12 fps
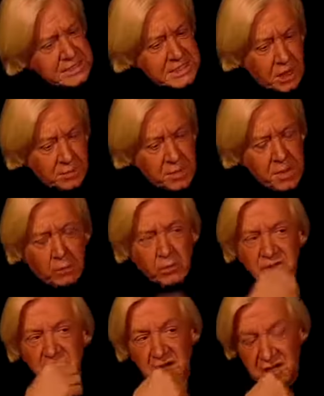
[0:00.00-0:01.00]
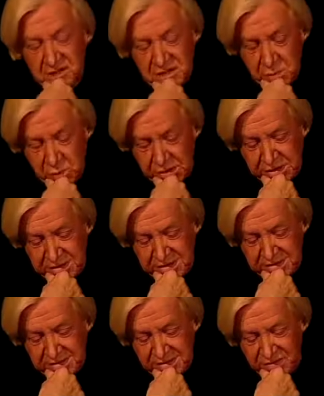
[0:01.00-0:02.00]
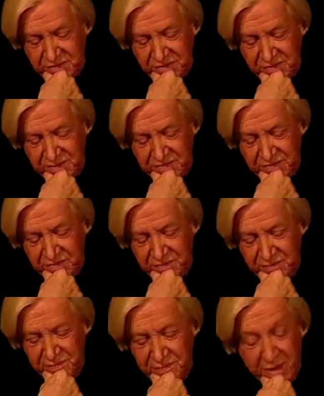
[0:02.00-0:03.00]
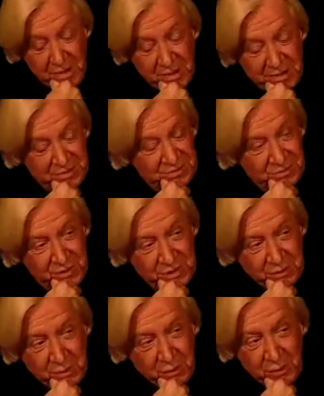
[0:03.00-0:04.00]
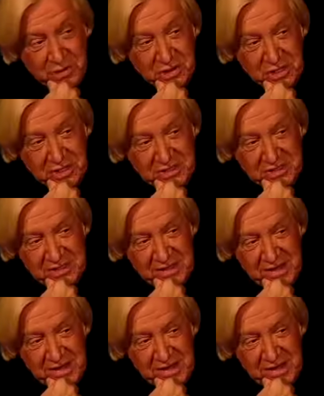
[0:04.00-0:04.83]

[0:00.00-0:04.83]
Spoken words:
Tell me about Richard Conte working Slaves of Babylon, working with Richard Conte.